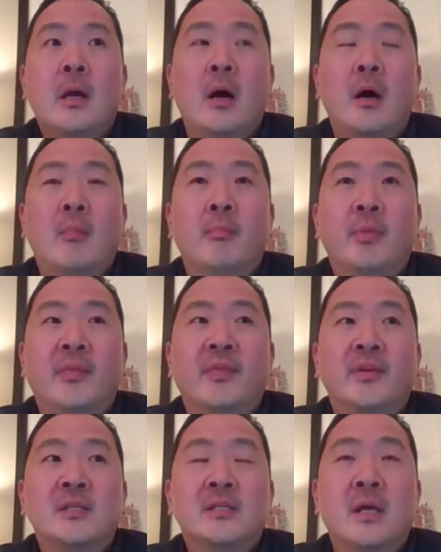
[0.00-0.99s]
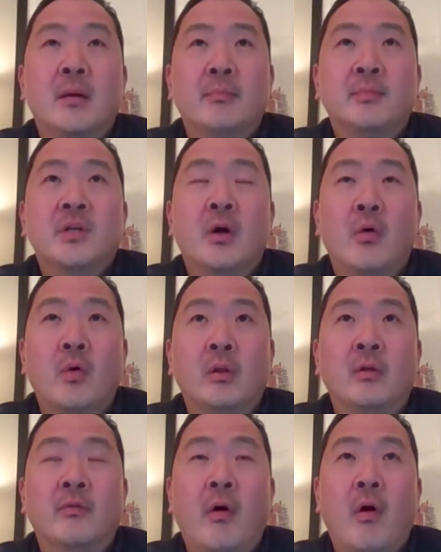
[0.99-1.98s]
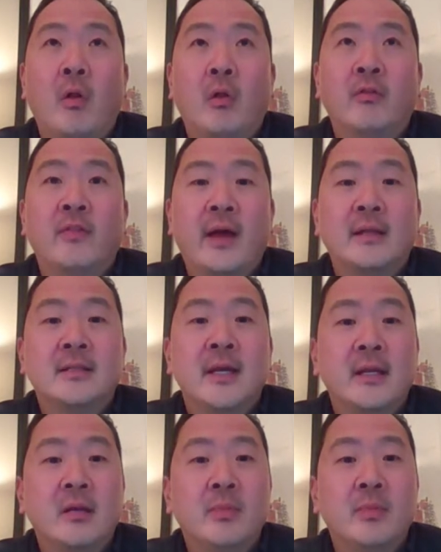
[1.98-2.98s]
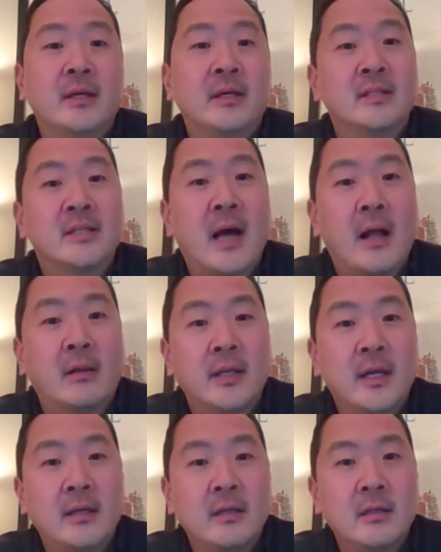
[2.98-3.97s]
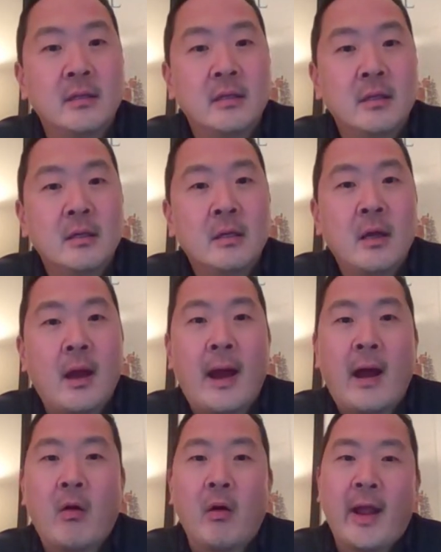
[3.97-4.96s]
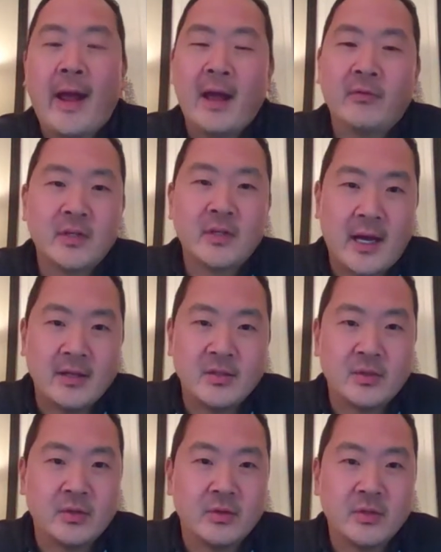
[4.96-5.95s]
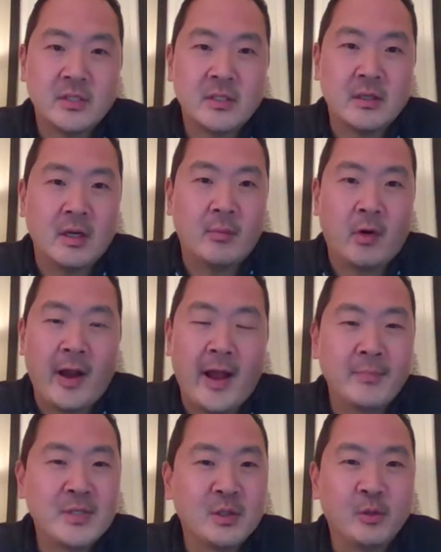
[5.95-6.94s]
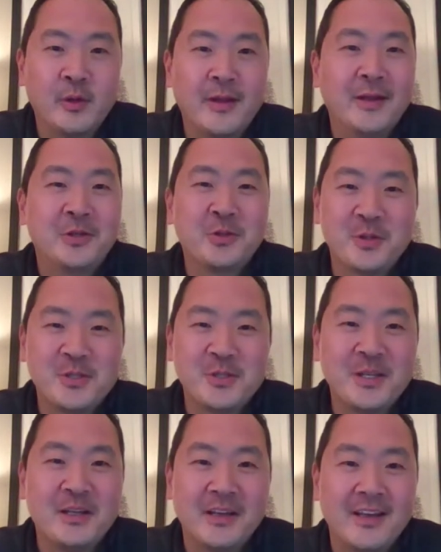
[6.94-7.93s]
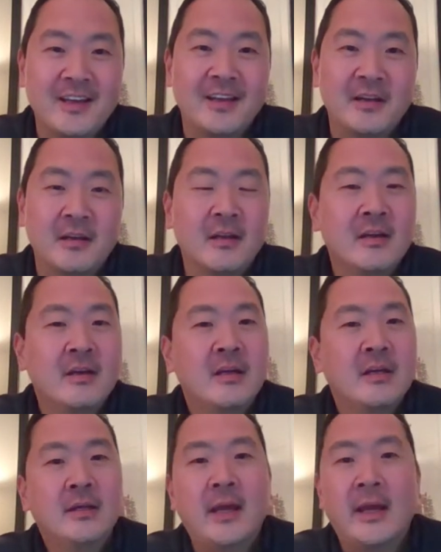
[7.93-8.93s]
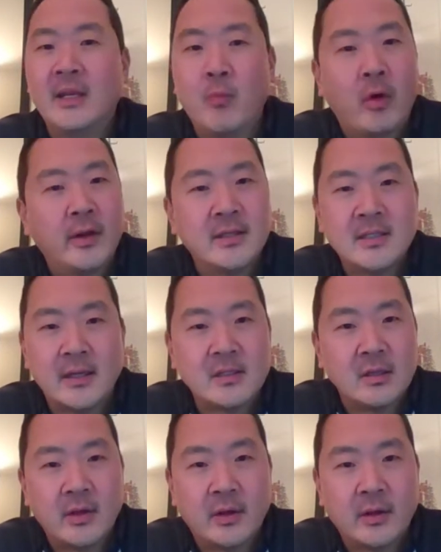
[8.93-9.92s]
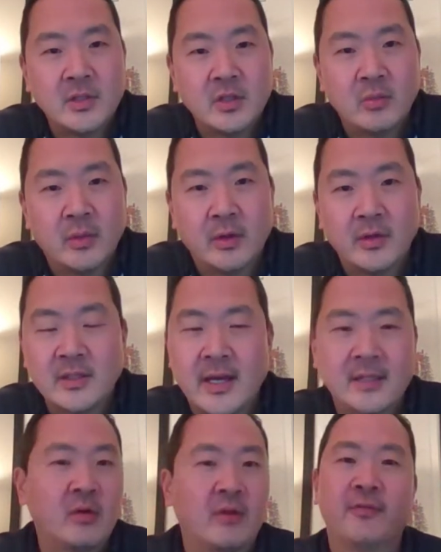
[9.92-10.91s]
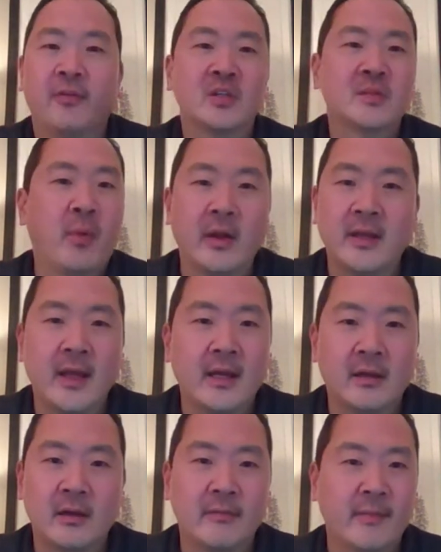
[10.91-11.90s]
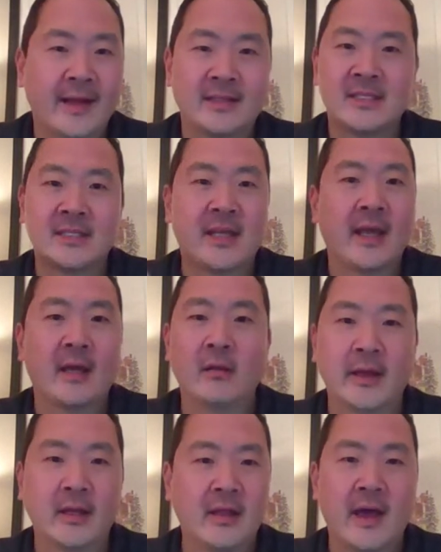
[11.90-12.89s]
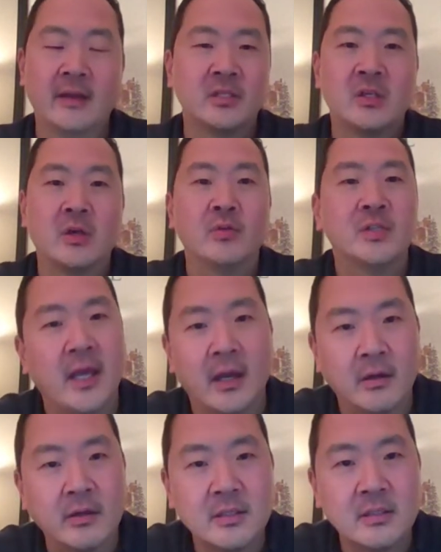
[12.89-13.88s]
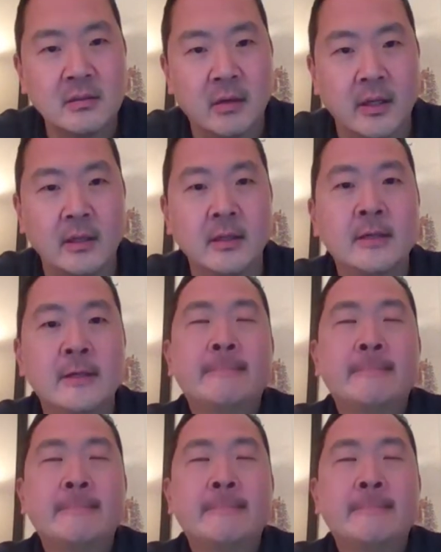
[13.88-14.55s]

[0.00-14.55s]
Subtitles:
But the sum total of all of that data being consolidated, our advertisers are absolutely interested in gaining more insights on their consumers. That sort of first-party data at scale like that is so scarce, right?